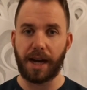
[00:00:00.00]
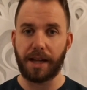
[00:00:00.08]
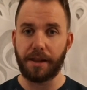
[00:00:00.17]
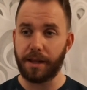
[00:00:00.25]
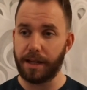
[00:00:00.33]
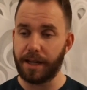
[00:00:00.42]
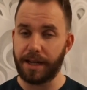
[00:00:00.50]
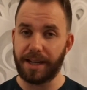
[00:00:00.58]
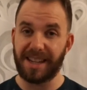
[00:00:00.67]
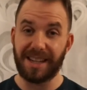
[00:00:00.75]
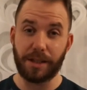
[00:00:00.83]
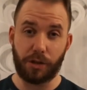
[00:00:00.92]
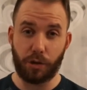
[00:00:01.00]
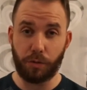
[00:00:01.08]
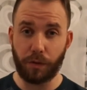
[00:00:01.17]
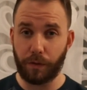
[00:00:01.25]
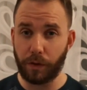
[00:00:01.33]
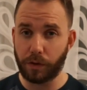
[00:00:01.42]
and there it is,
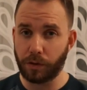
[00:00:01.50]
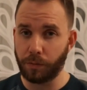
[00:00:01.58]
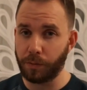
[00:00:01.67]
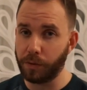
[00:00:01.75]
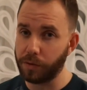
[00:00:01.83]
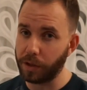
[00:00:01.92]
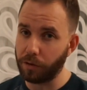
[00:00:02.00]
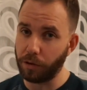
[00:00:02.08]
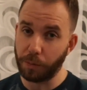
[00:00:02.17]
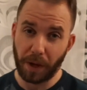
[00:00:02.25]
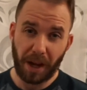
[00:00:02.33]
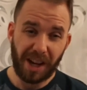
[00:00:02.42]
Universal Music Group.